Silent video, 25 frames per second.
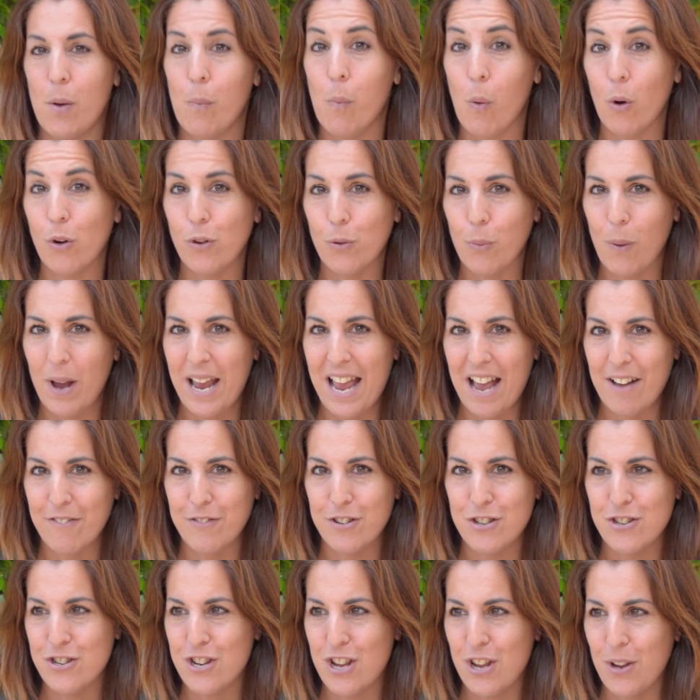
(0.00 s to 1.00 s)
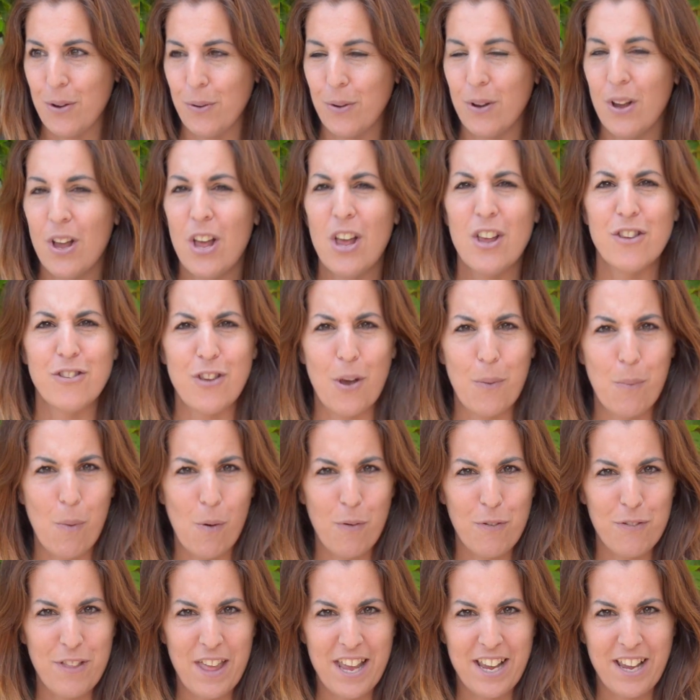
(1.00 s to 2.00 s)
What do I have to do? So
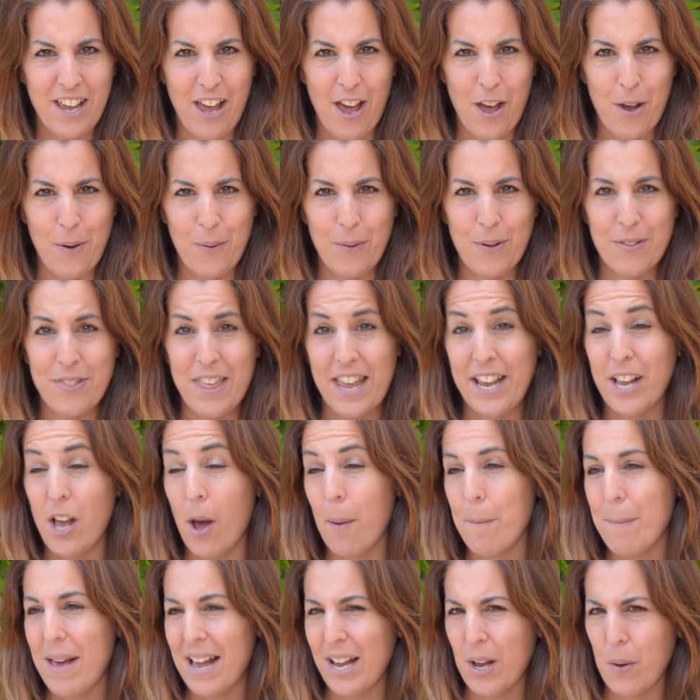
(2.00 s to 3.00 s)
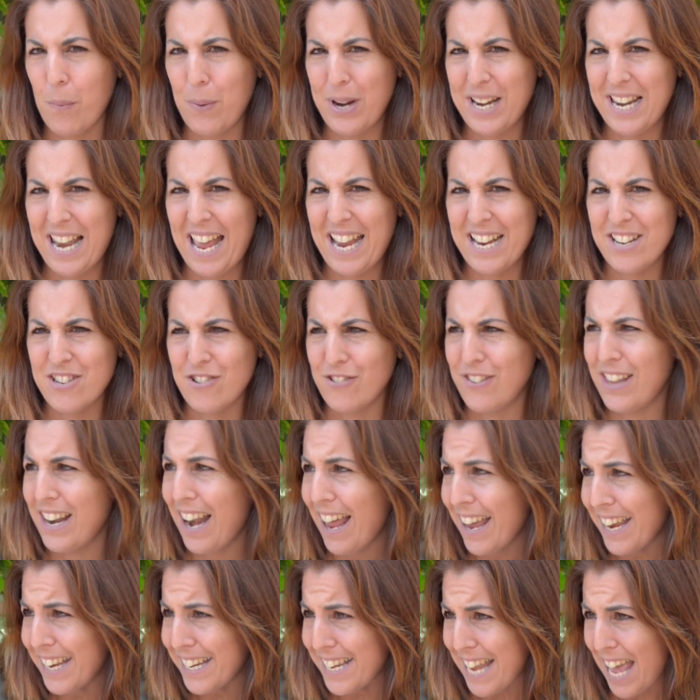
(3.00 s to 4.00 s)
off they go. They come back a week later and they're
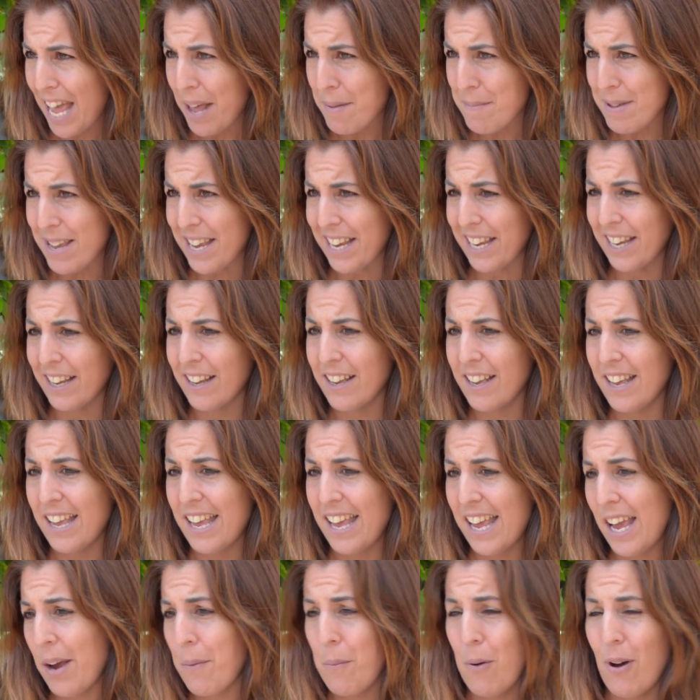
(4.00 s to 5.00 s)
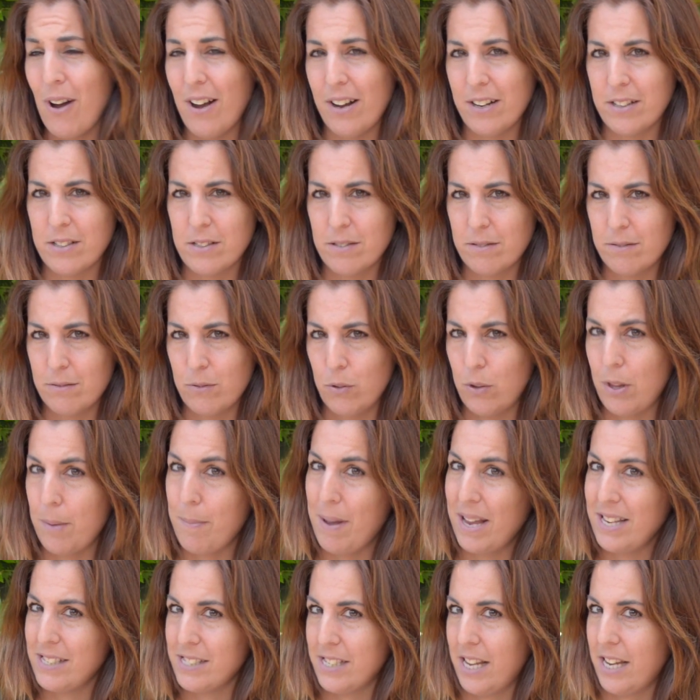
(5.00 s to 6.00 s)
like, Naomi, it worked. Or they
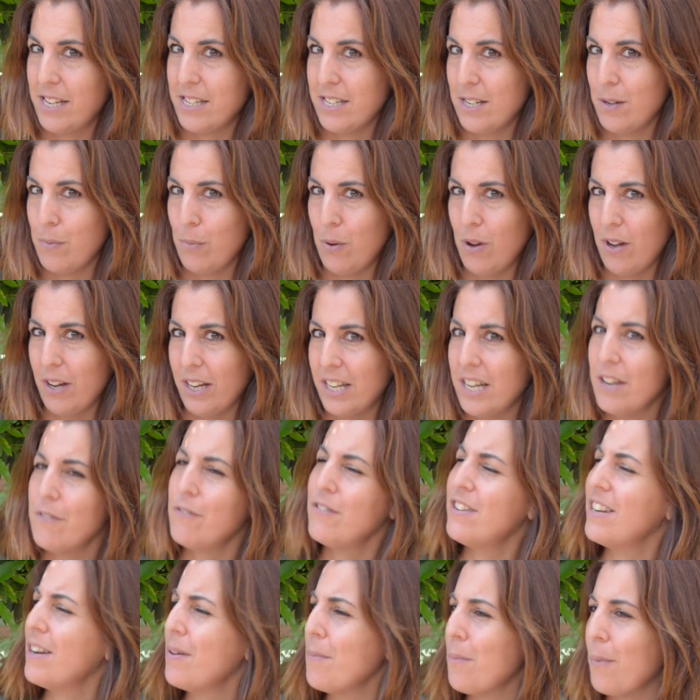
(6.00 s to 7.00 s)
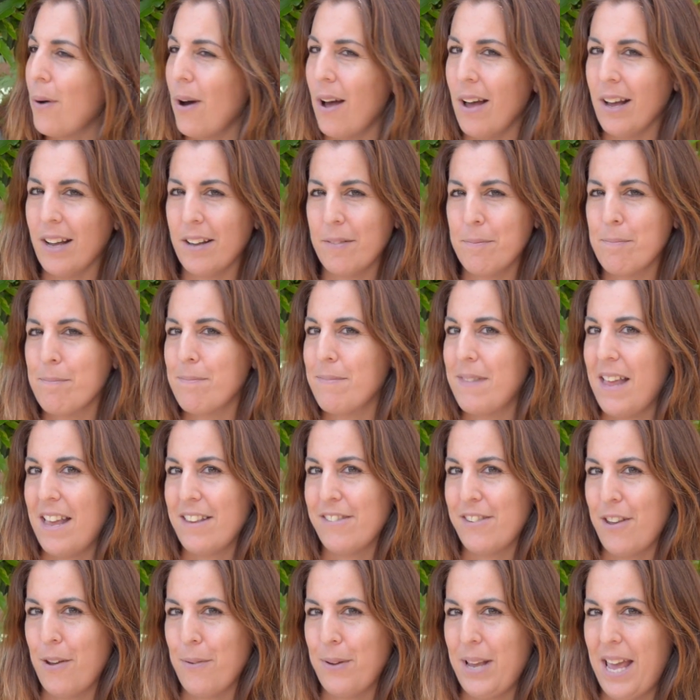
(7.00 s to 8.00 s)
may say it didn't work. And if it didn't work,
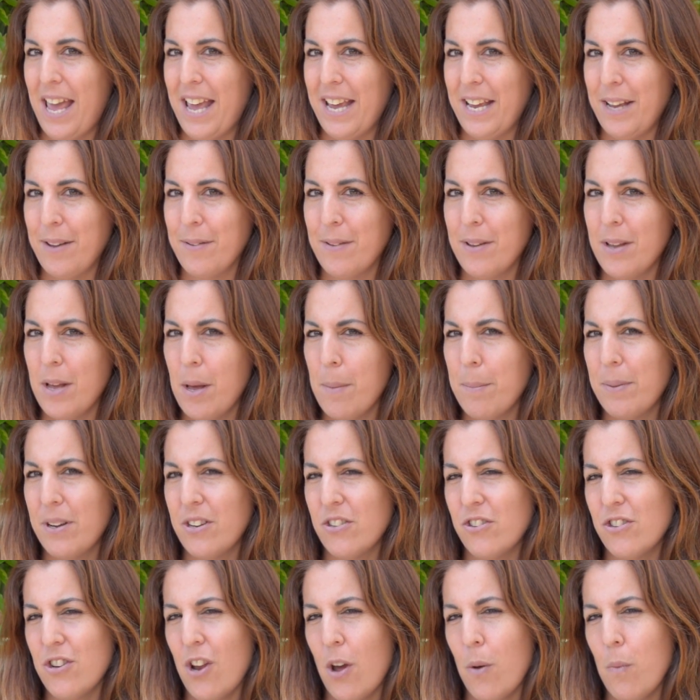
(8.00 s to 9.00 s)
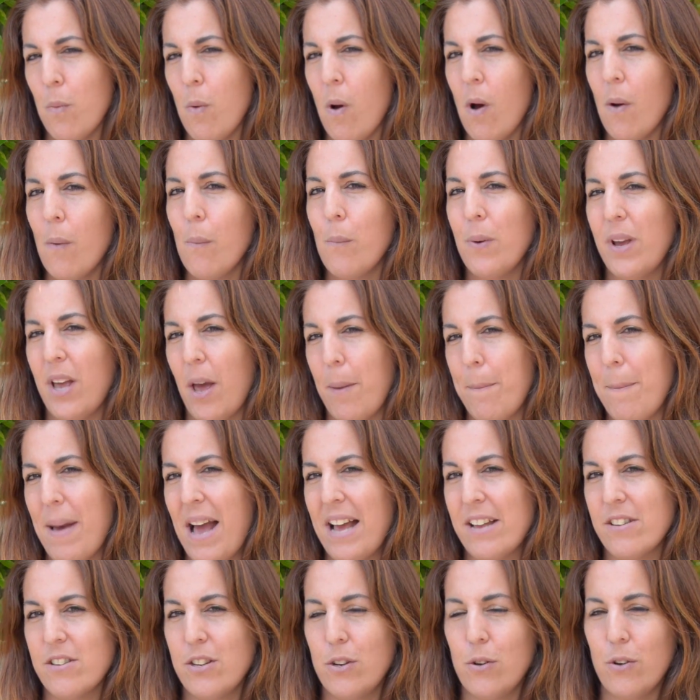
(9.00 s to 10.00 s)
that's okay. Because you know what? Go
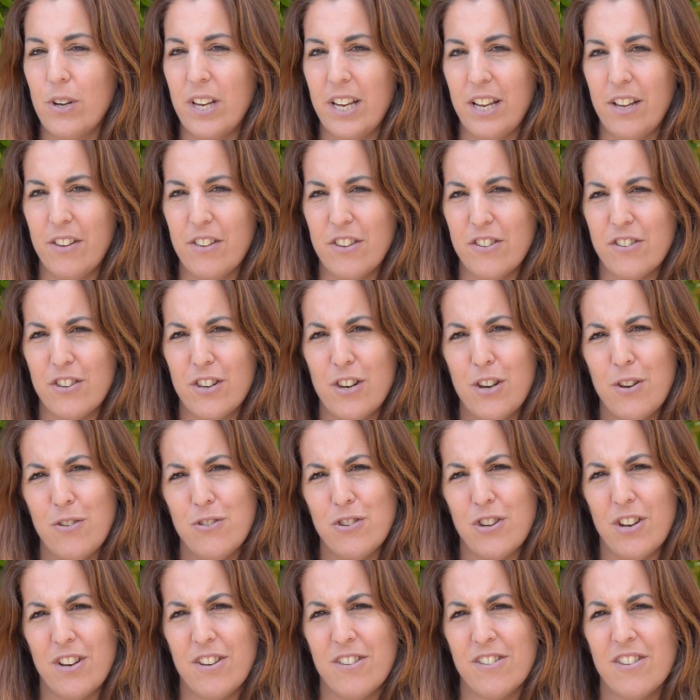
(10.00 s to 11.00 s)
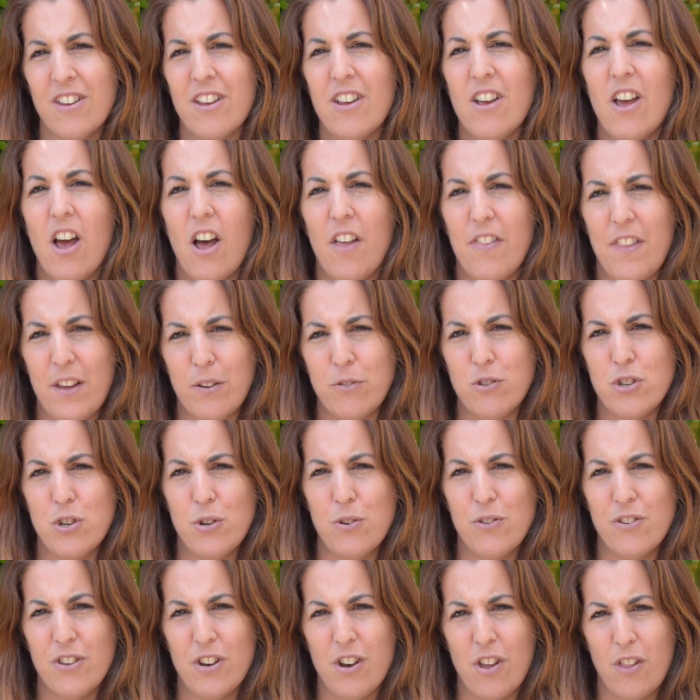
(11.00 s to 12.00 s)
back to looking at the solutions and they'll
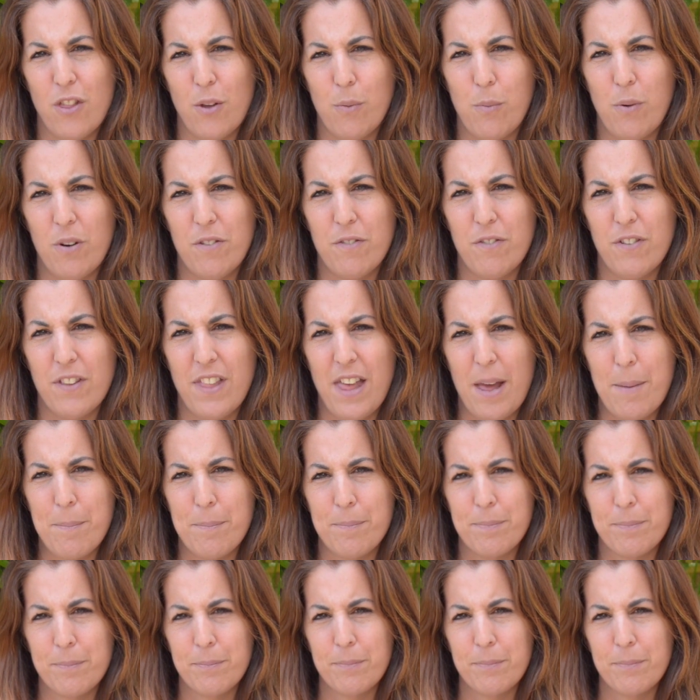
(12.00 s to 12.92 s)
choose another one for them.